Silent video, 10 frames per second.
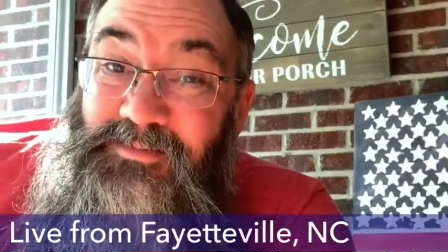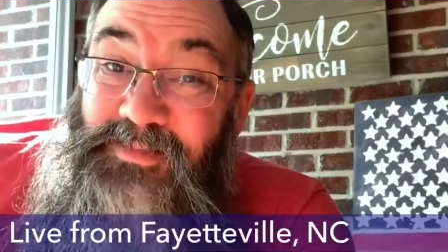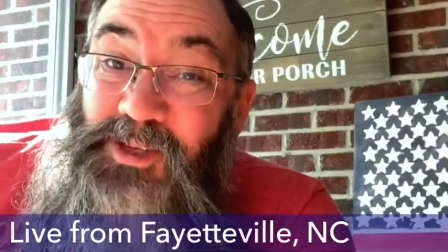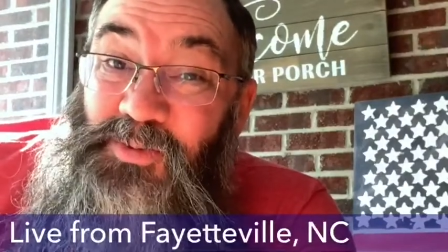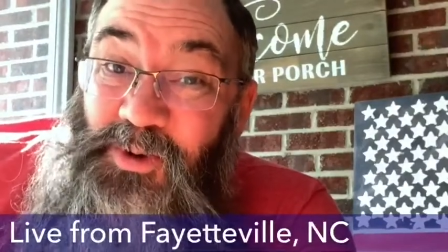
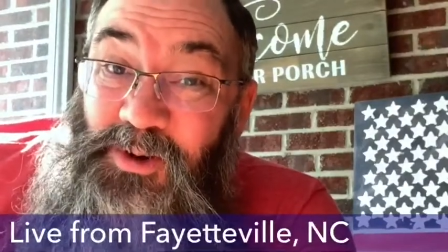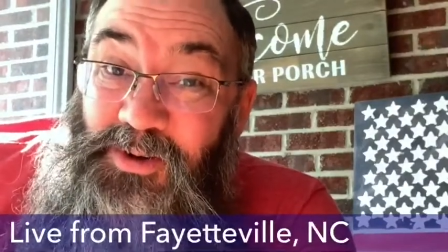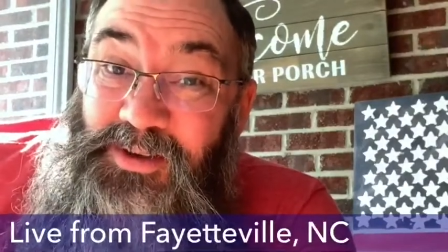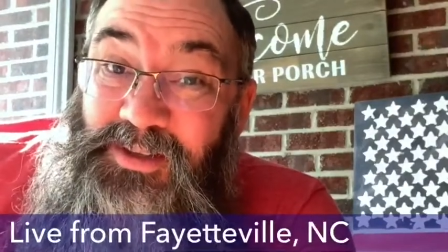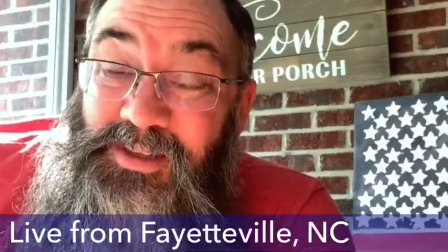this
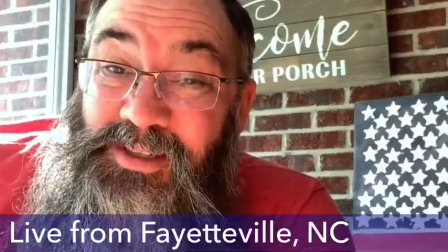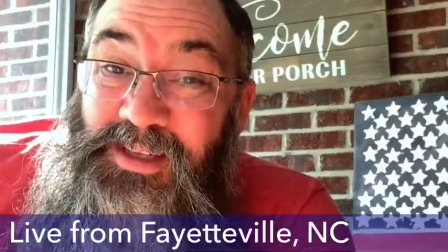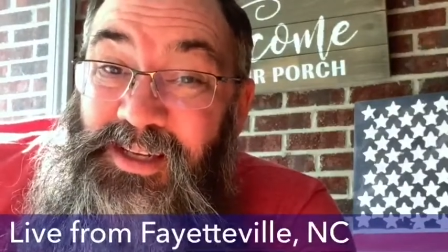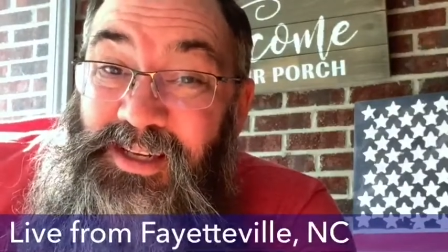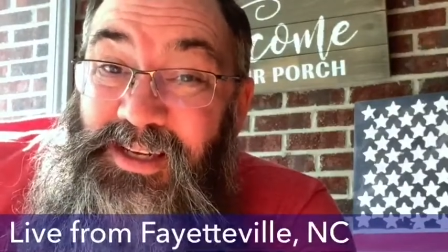world
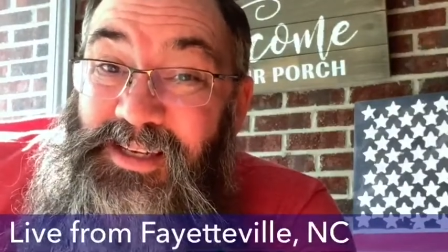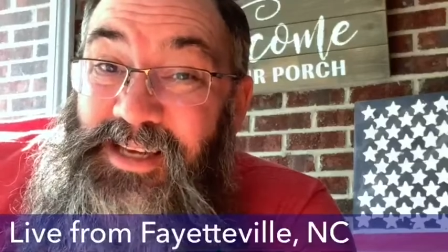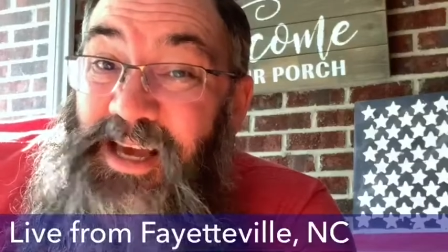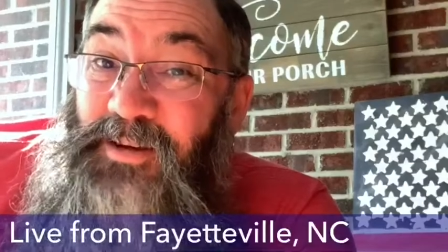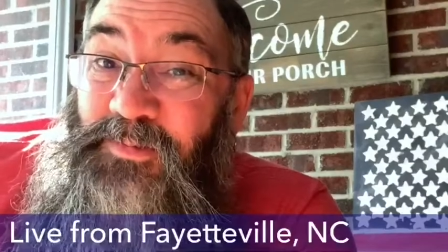is
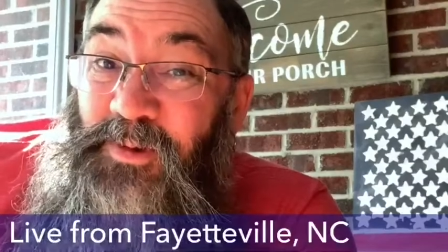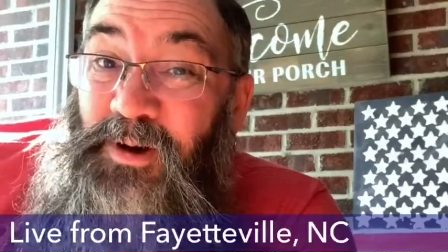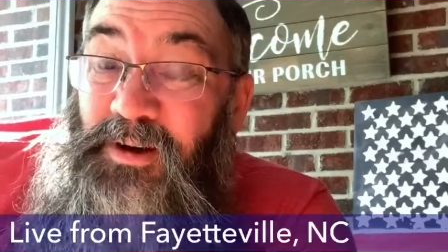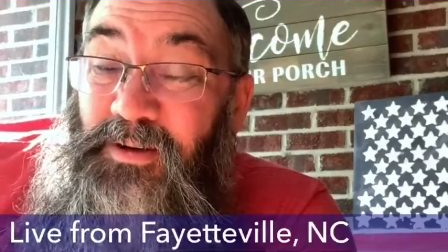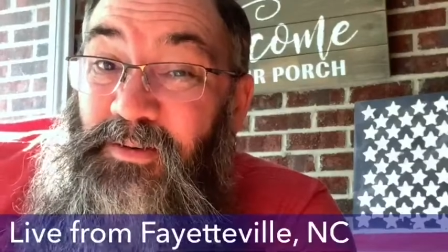headed
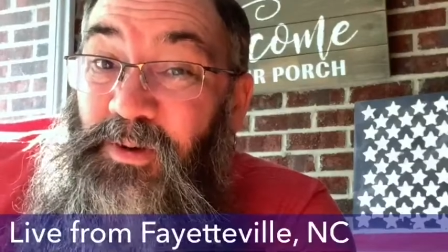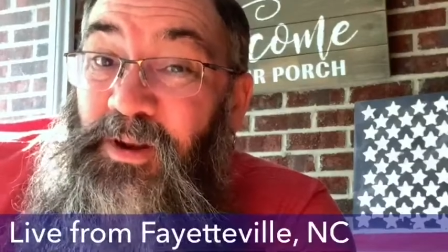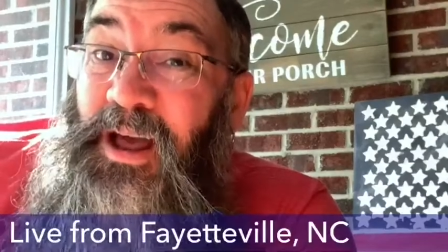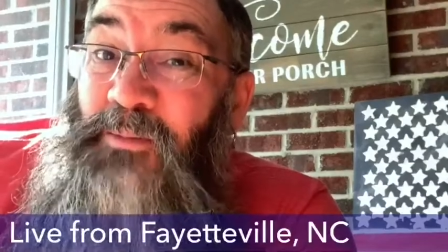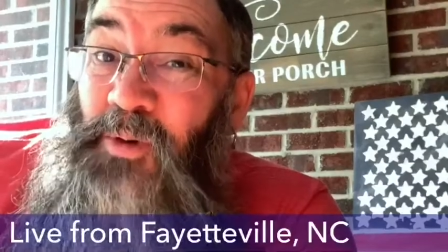for, for a
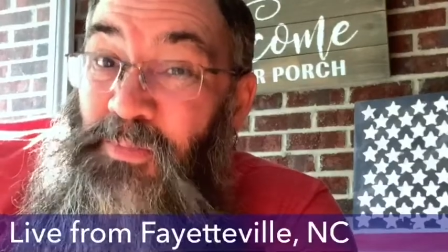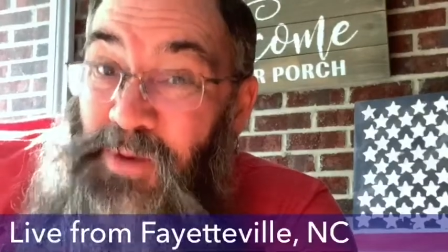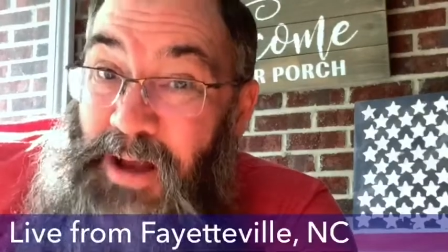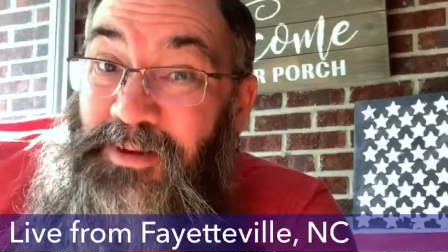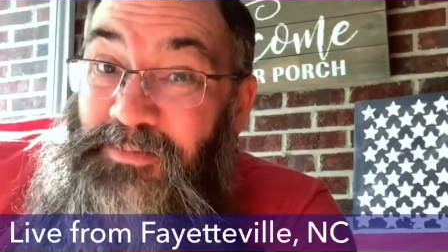lot more
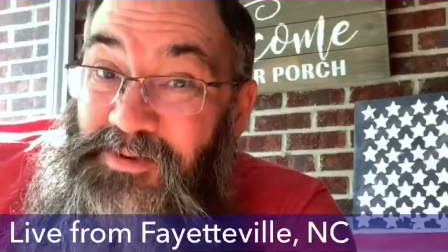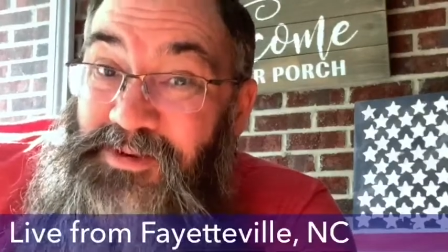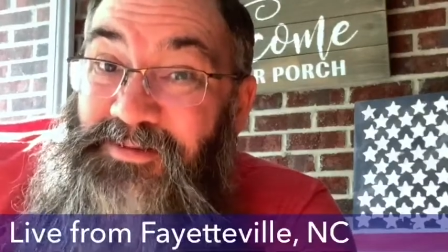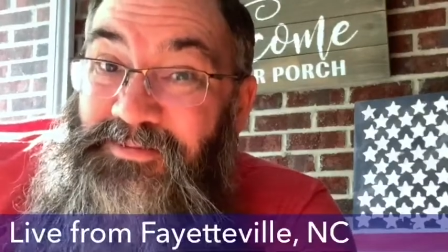problems.